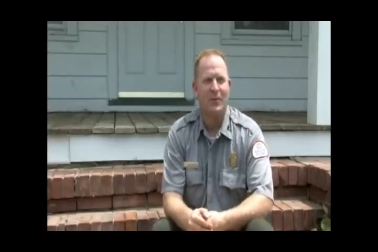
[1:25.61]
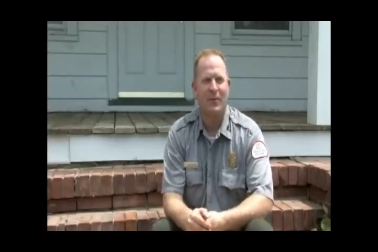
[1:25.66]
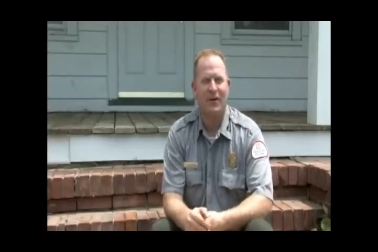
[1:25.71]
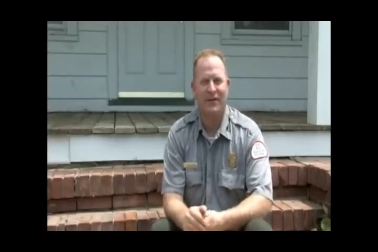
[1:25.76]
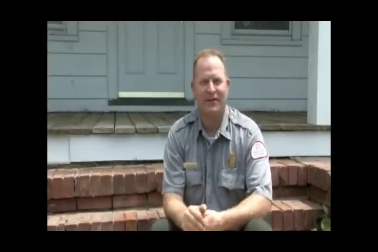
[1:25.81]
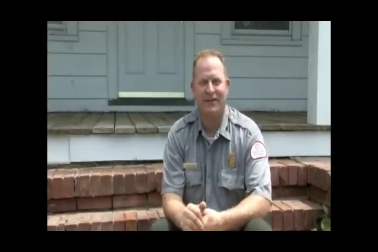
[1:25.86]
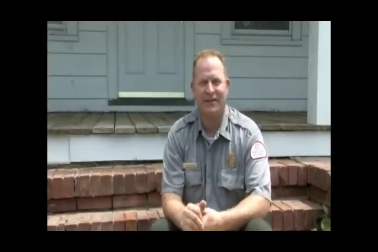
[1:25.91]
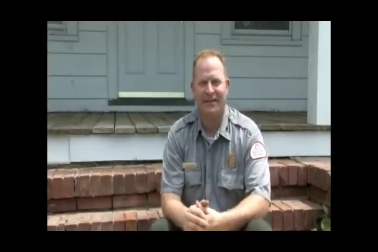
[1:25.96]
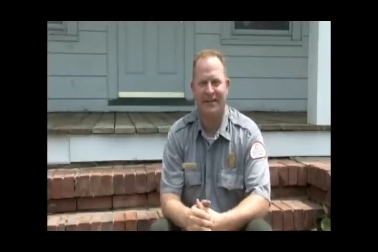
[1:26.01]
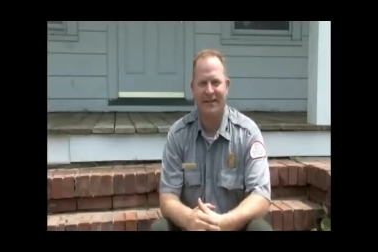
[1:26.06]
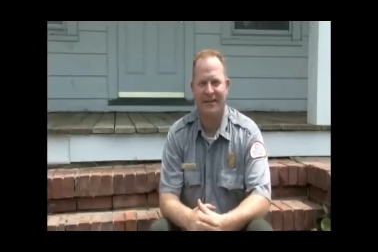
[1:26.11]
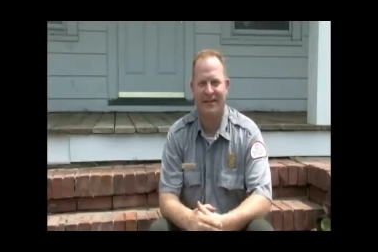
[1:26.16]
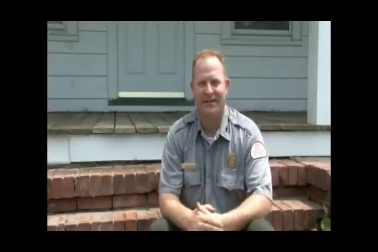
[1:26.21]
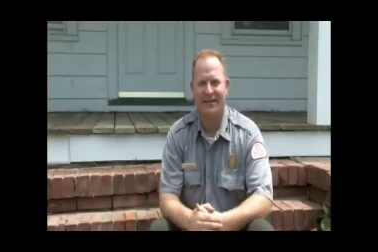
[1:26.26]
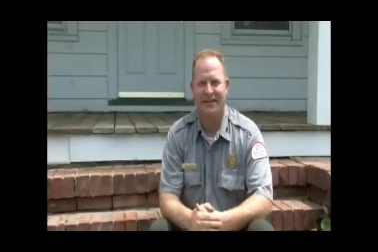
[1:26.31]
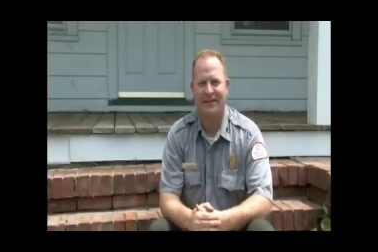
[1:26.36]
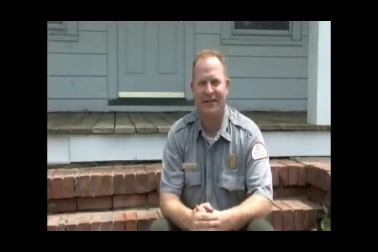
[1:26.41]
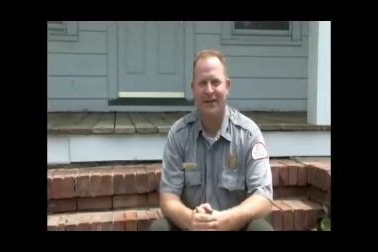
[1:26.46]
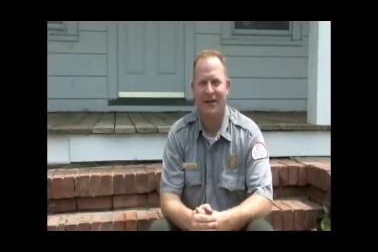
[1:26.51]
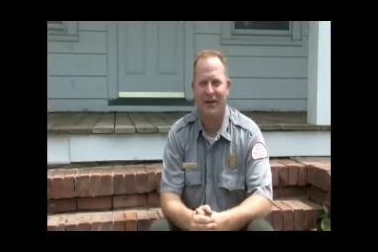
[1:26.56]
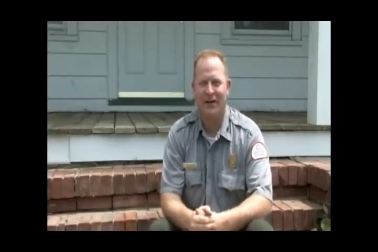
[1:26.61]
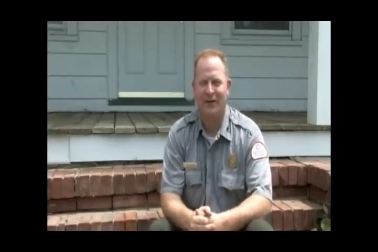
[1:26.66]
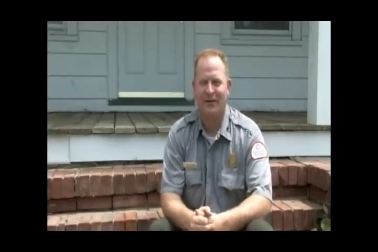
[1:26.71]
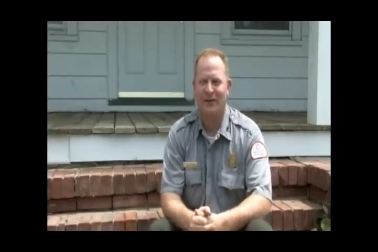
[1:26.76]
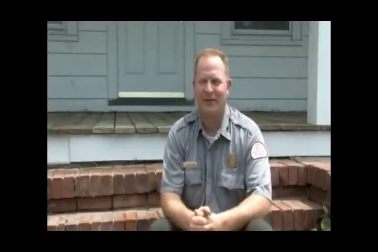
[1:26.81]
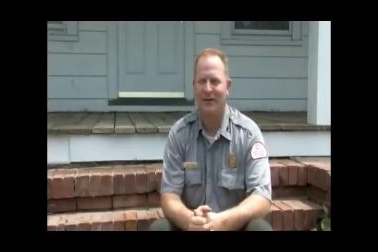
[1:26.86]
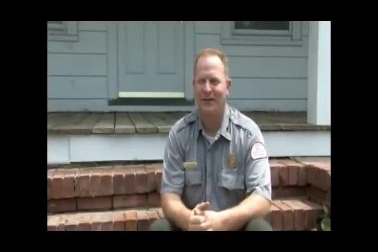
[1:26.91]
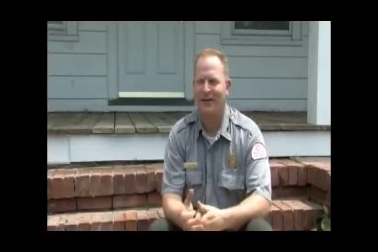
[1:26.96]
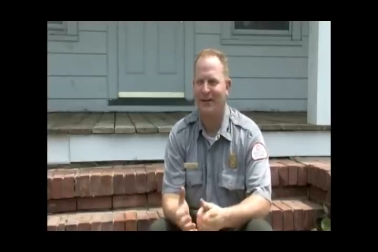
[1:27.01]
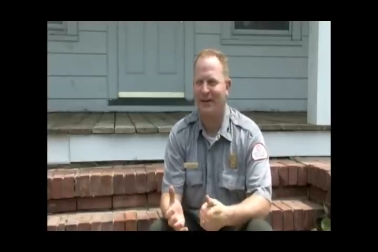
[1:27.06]
but the
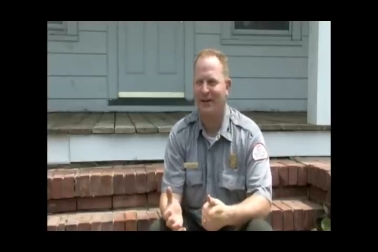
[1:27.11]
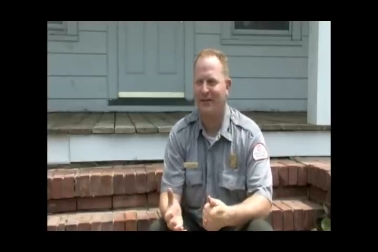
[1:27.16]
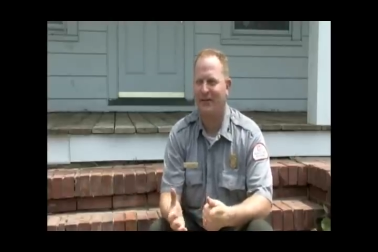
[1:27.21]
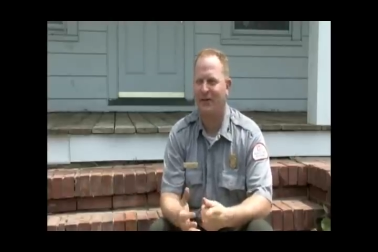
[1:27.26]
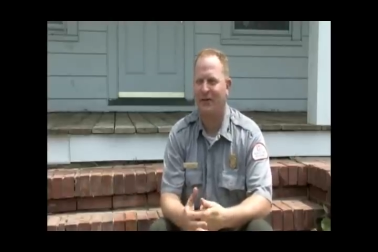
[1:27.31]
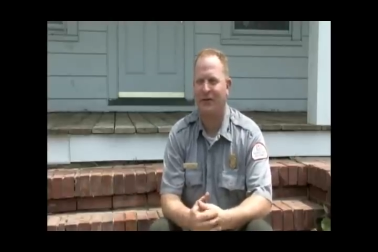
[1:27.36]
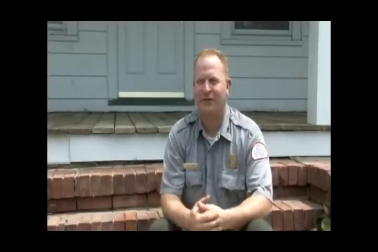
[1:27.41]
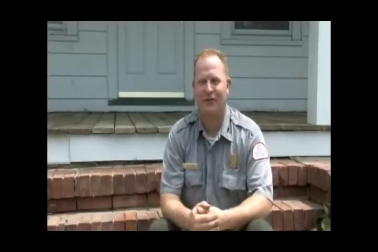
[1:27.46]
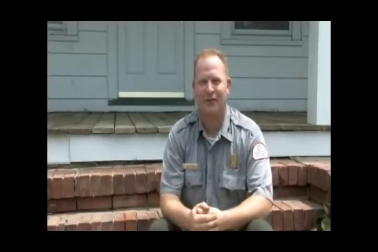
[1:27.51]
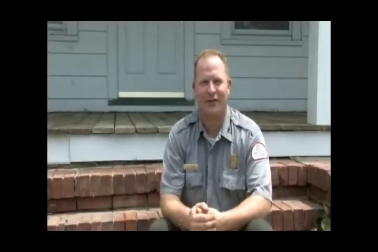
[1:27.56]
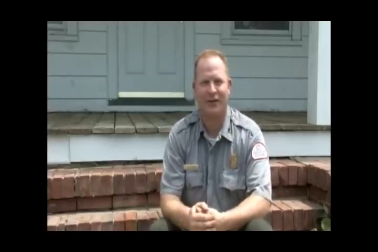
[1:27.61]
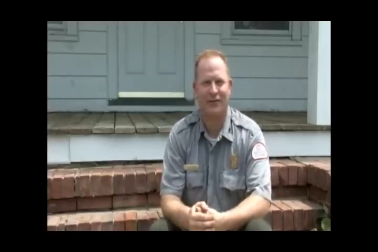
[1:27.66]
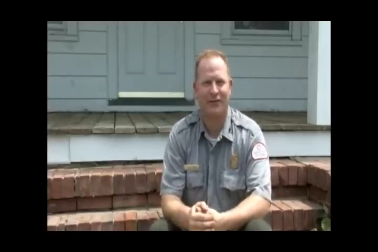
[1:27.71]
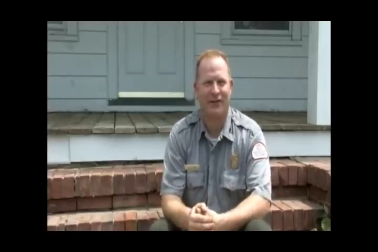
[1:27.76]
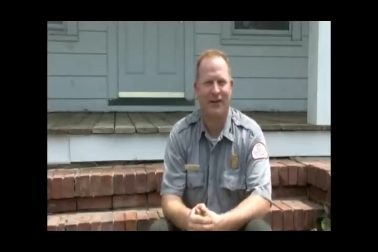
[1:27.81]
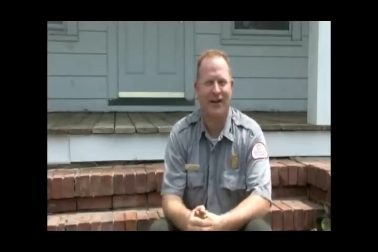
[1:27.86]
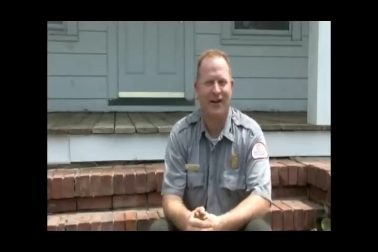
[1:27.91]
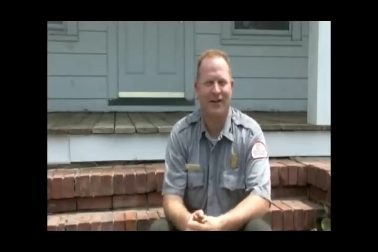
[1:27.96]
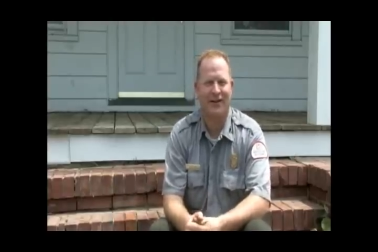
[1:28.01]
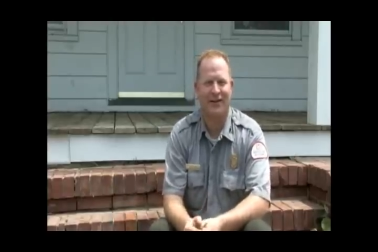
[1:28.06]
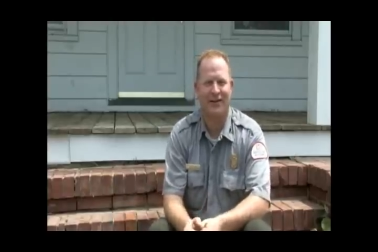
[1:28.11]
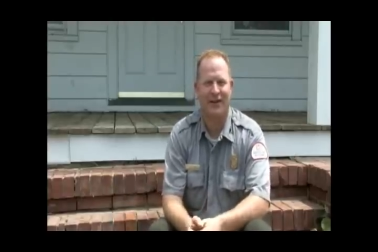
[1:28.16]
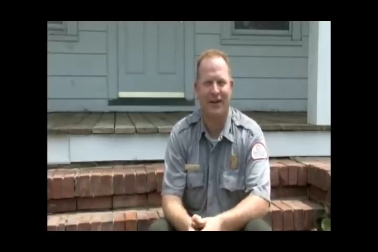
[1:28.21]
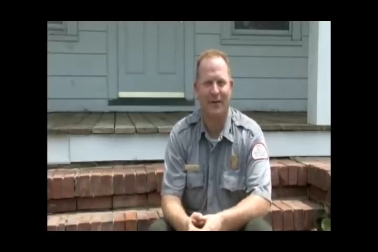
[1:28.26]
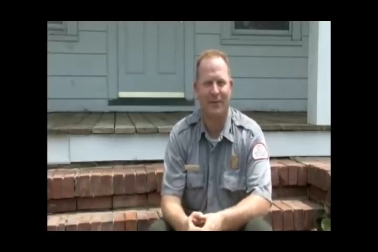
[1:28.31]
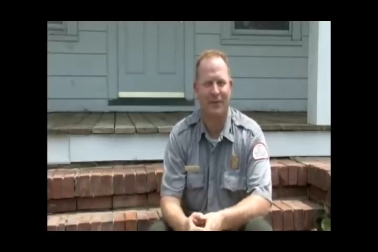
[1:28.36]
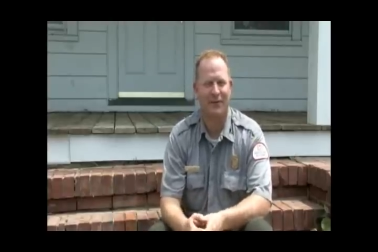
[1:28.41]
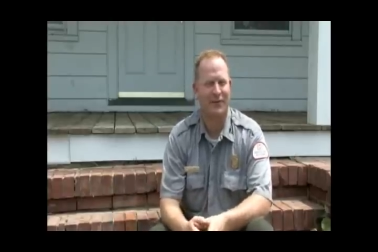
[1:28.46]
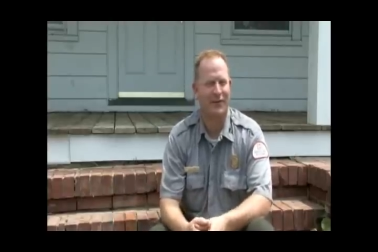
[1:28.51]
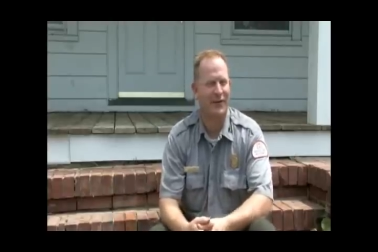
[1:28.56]
100 uh, year anniversary of the lock and
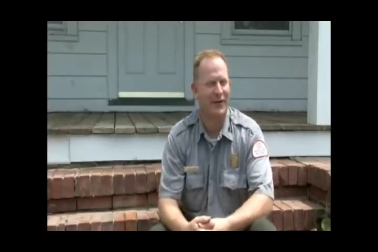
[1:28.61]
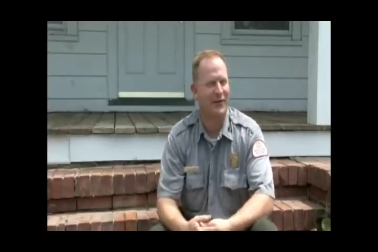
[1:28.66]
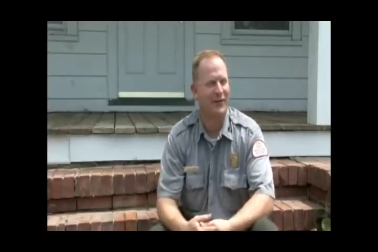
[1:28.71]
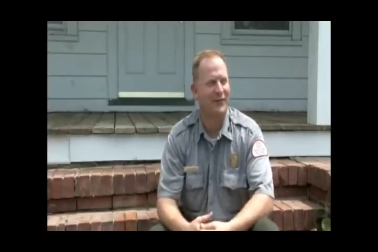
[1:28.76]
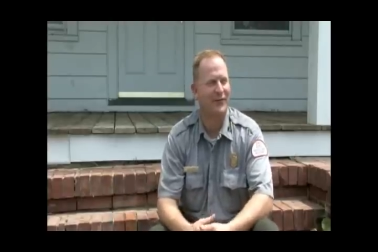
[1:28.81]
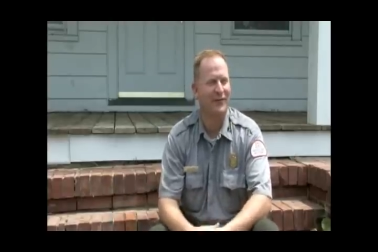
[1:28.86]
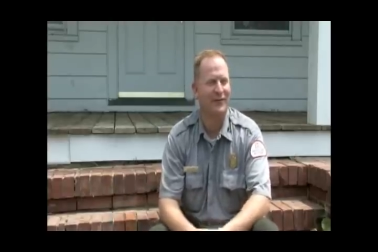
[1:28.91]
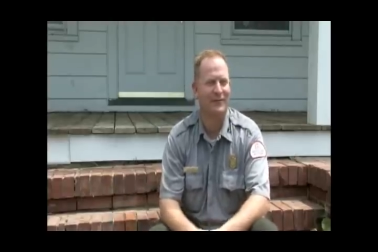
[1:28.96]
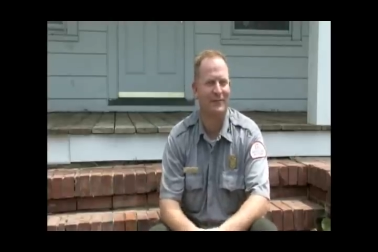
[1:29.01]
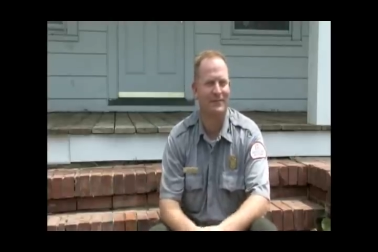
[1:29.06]
dam itself.